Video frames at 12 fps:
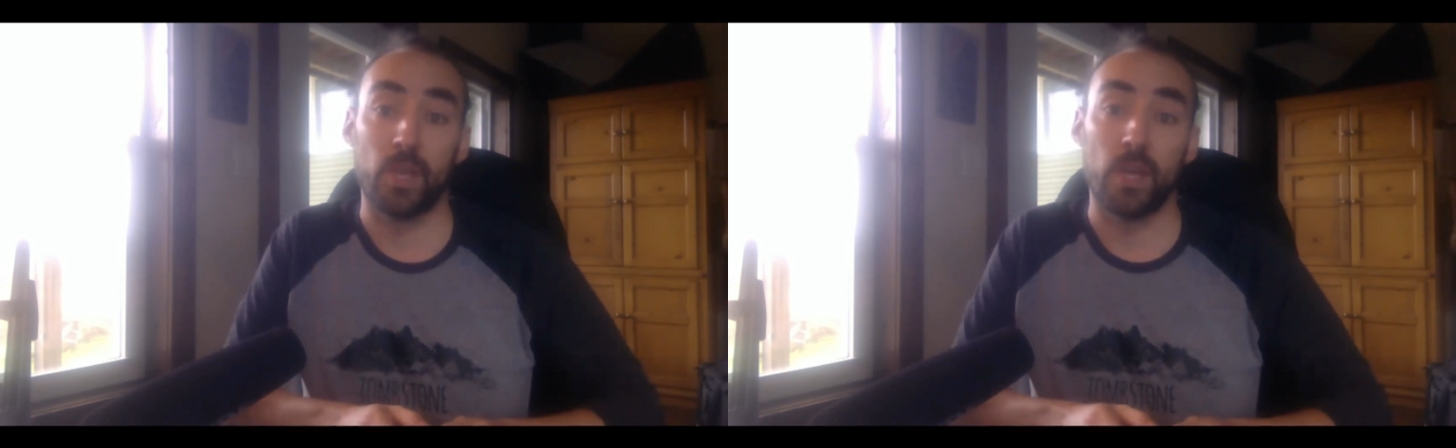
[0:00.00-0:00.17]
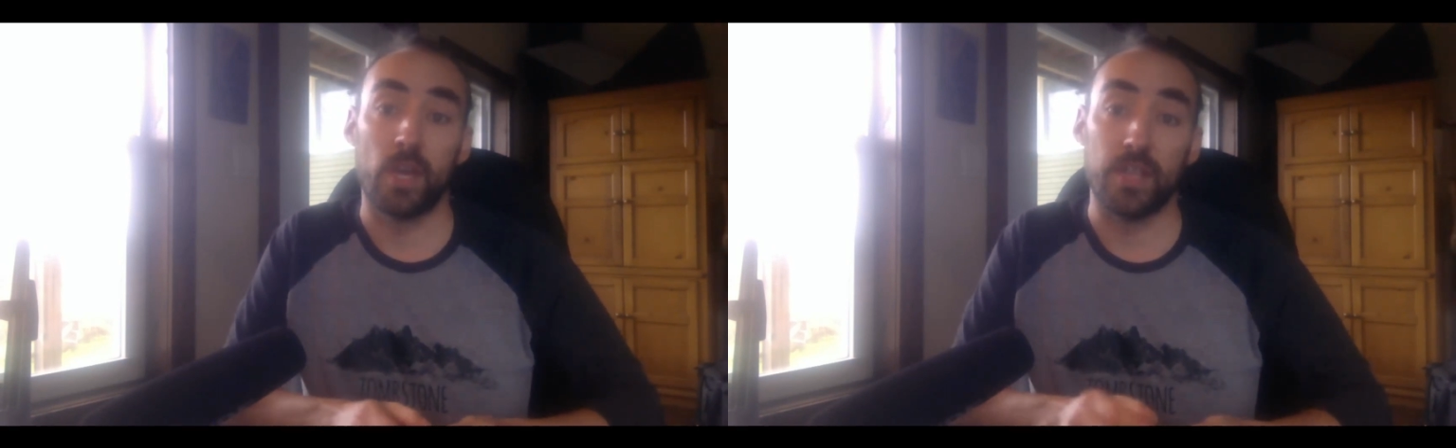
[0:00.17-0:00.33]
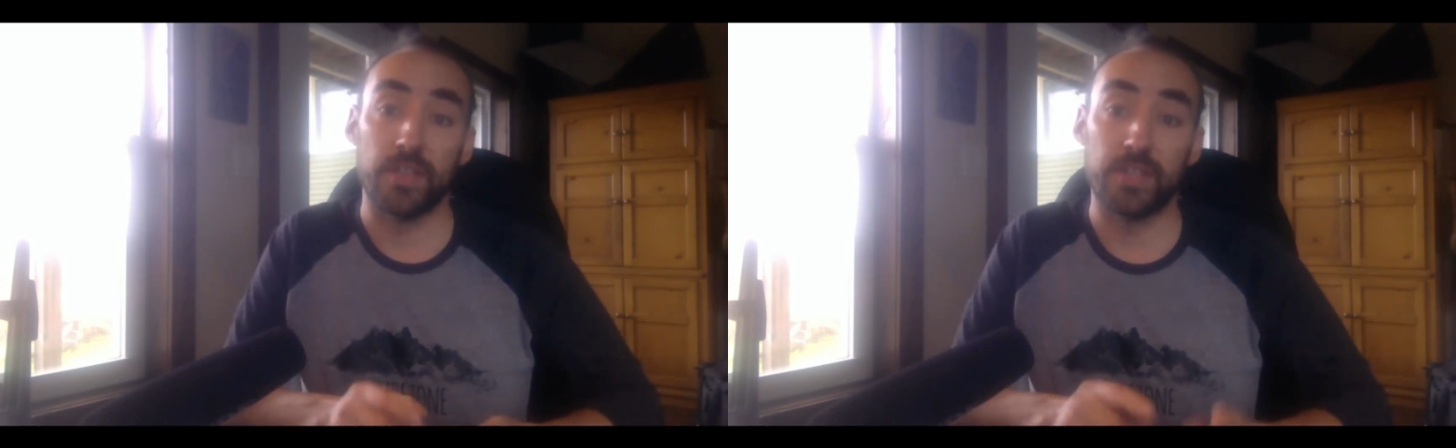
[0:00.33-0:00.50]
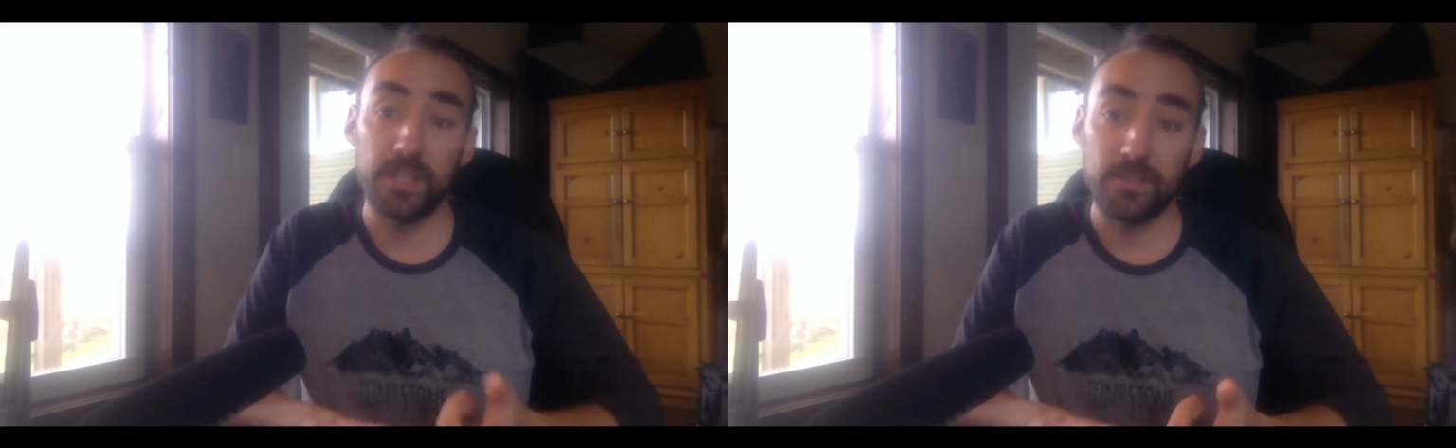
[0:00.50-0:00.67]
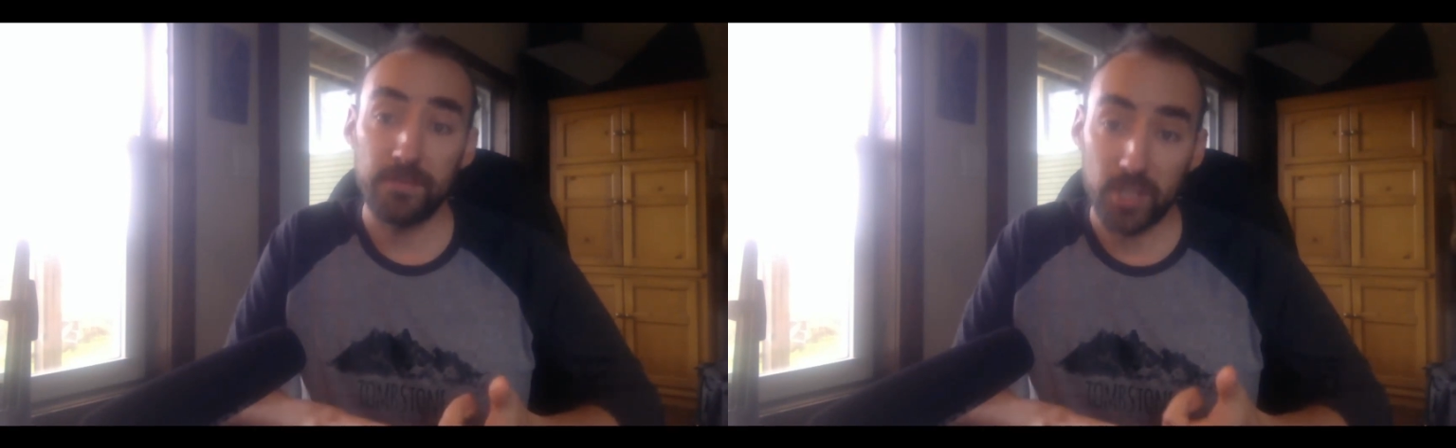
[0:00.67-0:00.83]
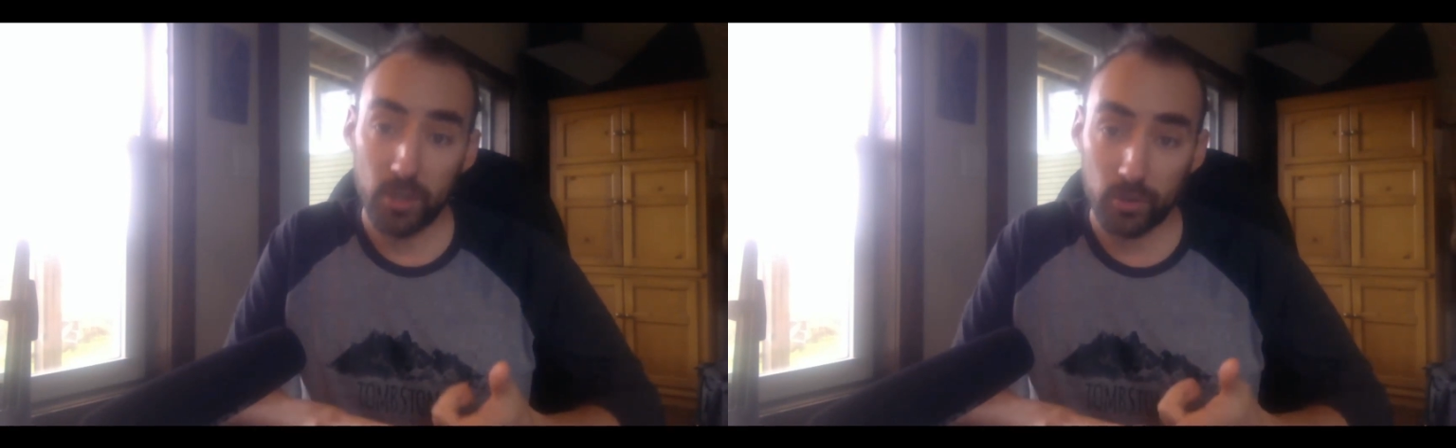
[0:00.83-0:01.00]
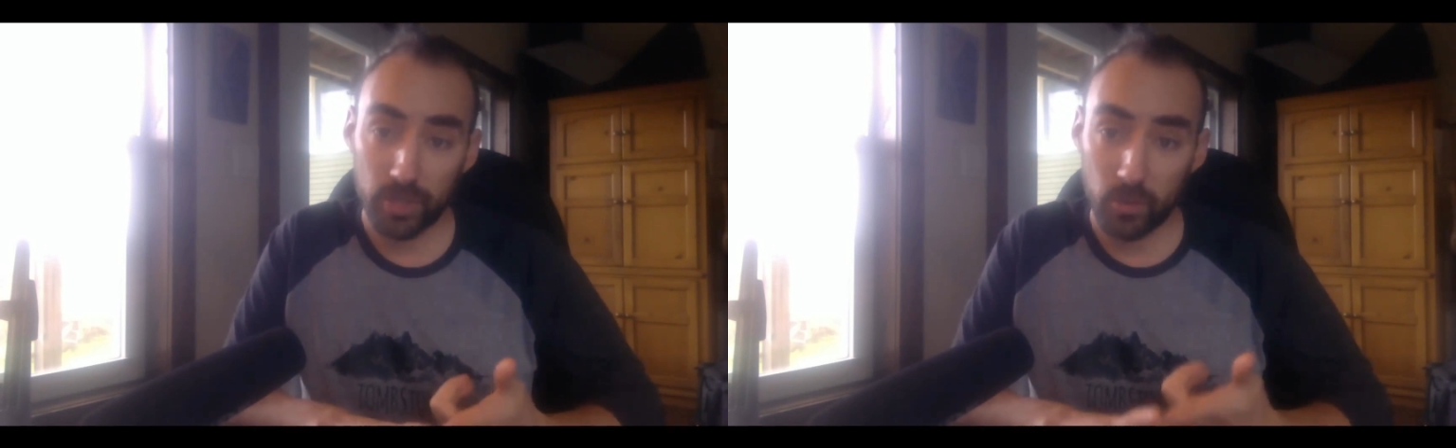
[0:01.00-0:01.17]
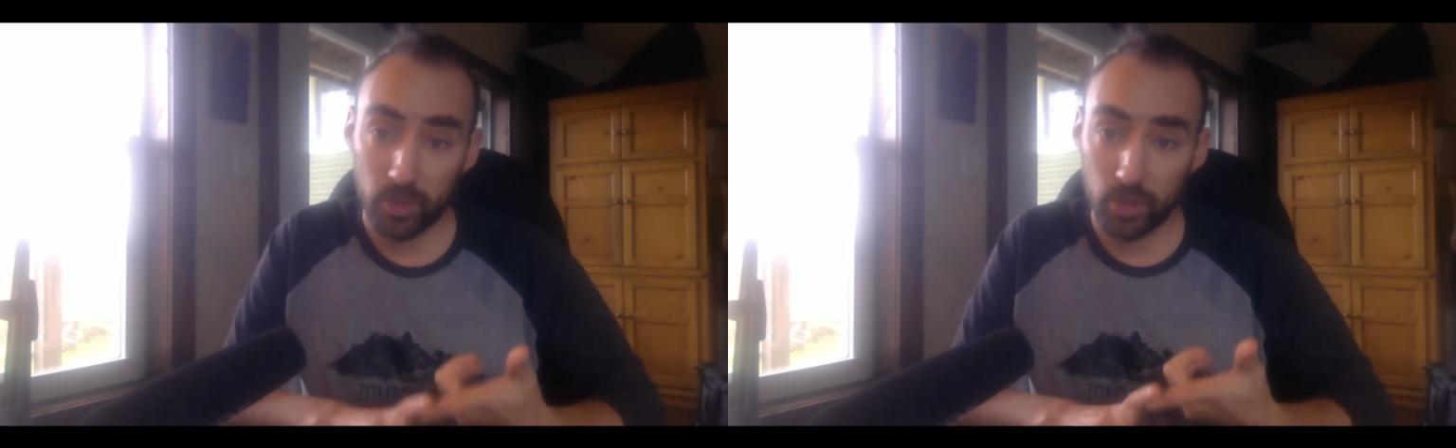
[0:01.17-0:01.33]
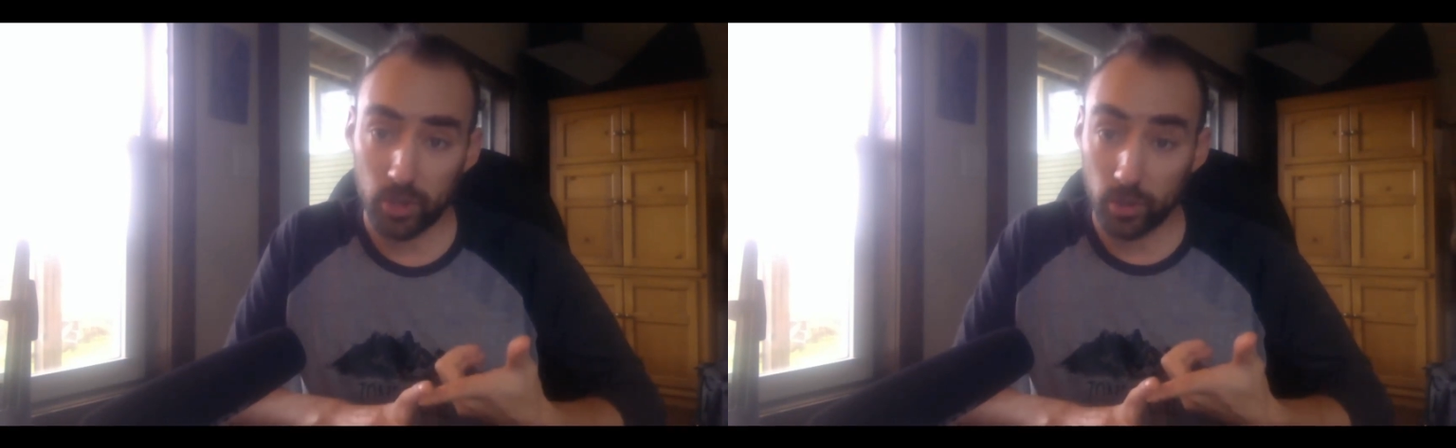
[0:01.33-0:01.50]
In these videos, I
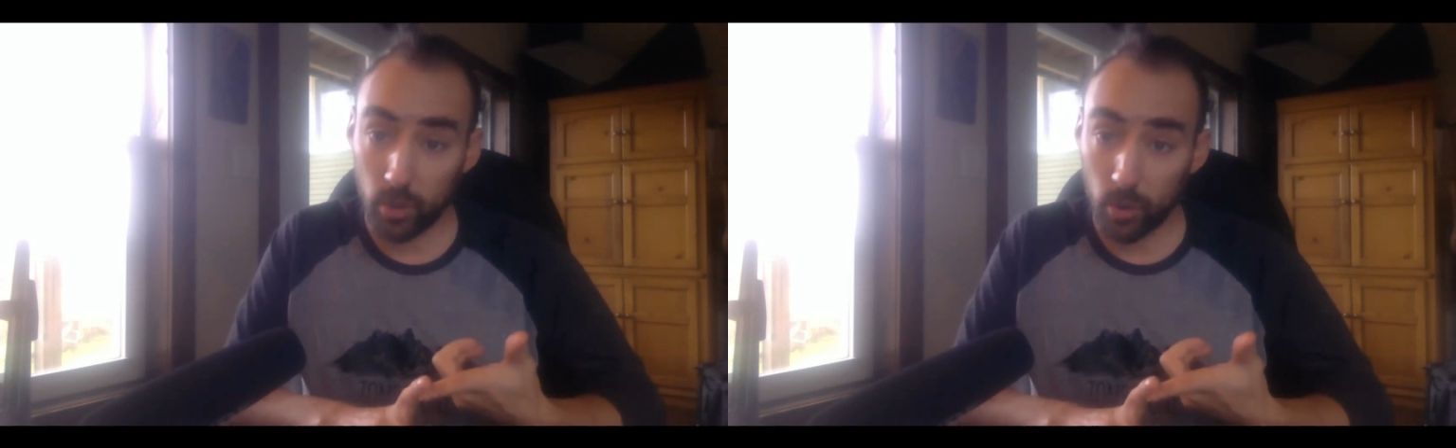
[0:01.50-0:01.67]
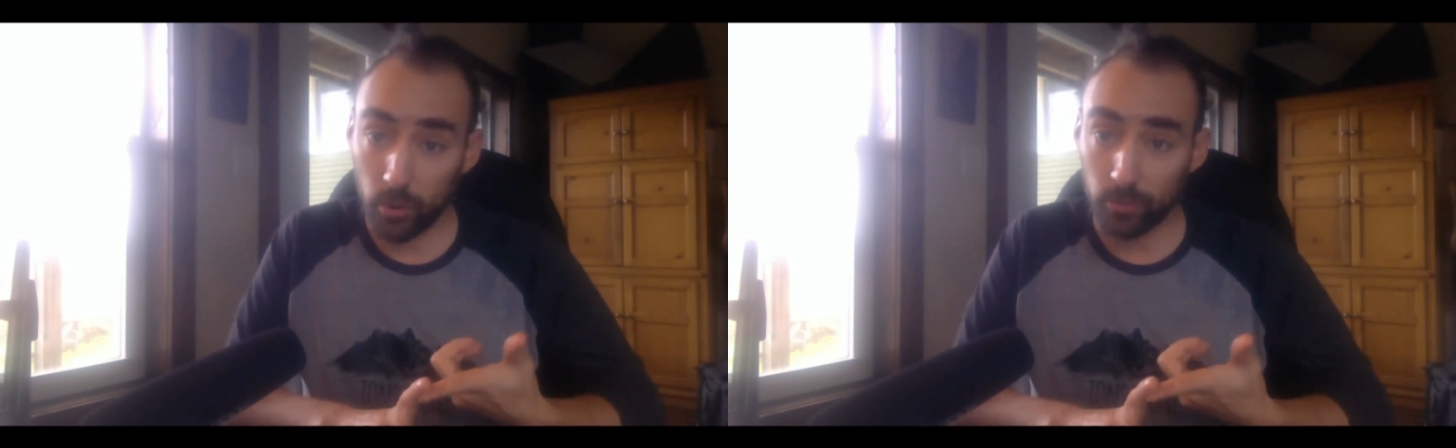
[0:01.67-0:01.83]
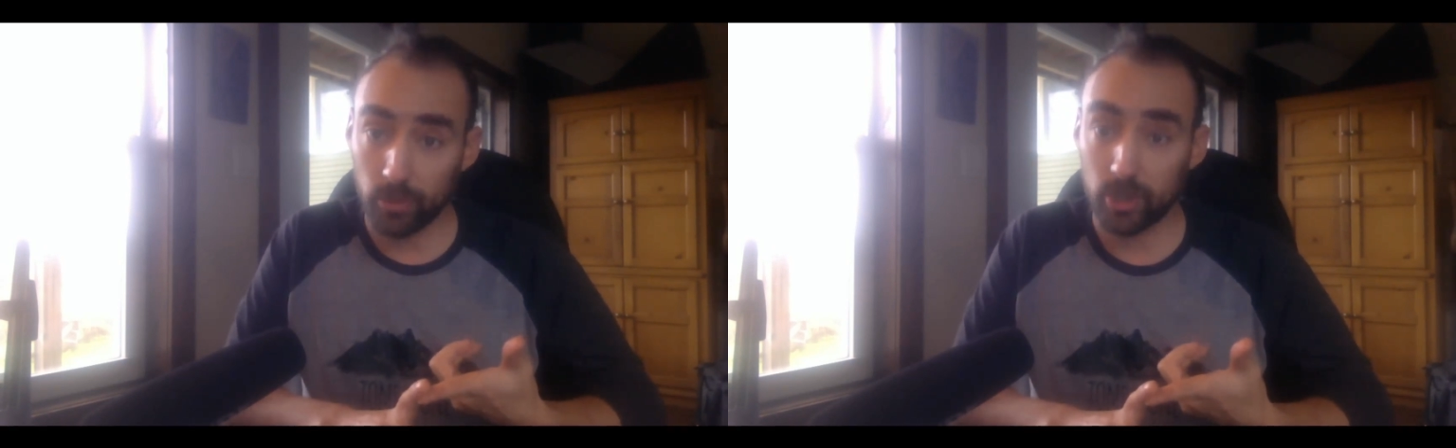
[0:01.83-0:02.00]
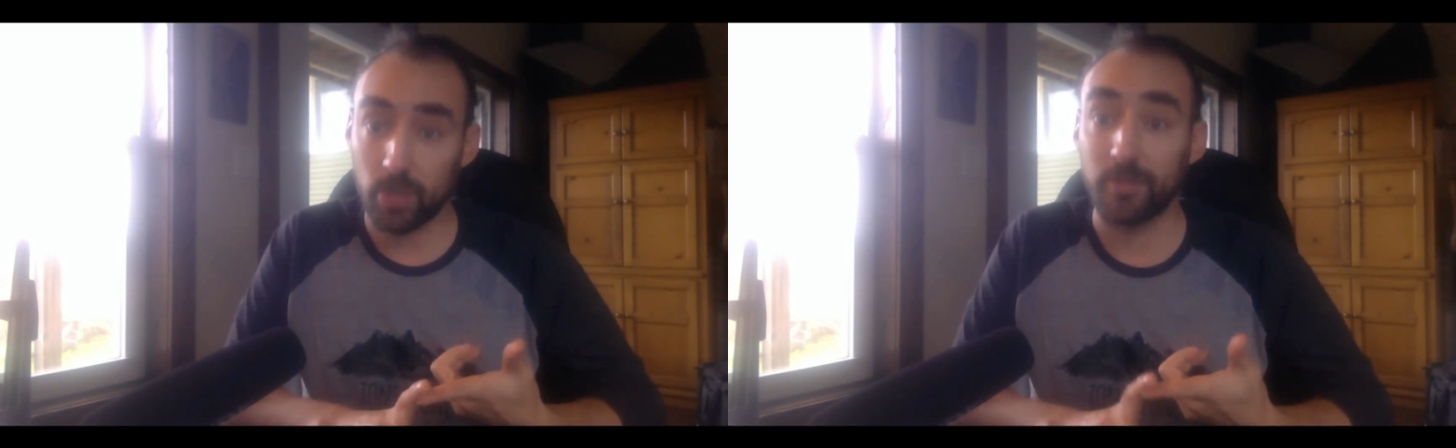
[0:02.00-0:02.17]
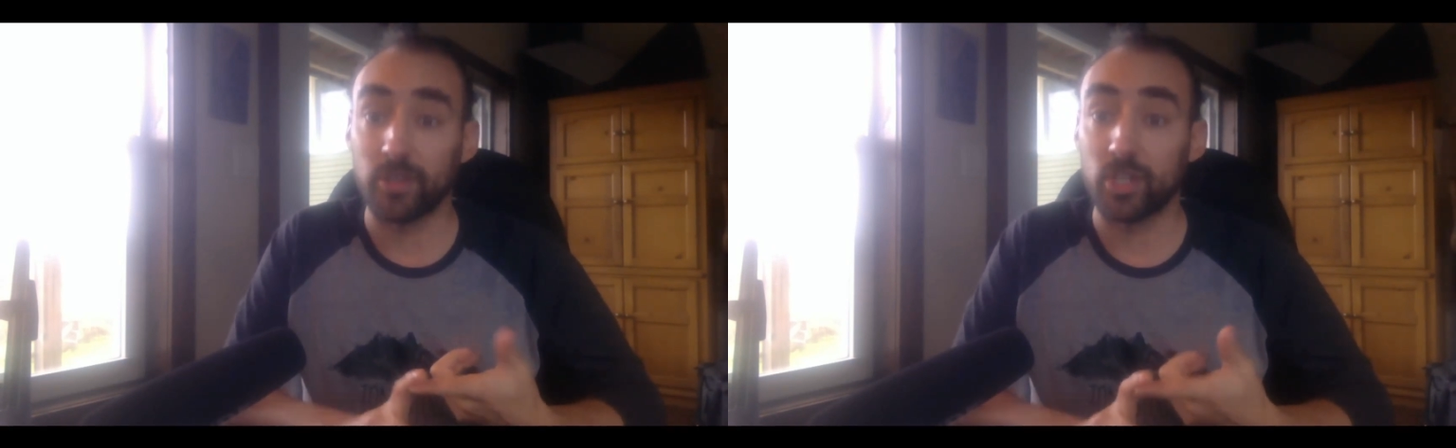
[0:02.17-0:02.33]
will go through some of the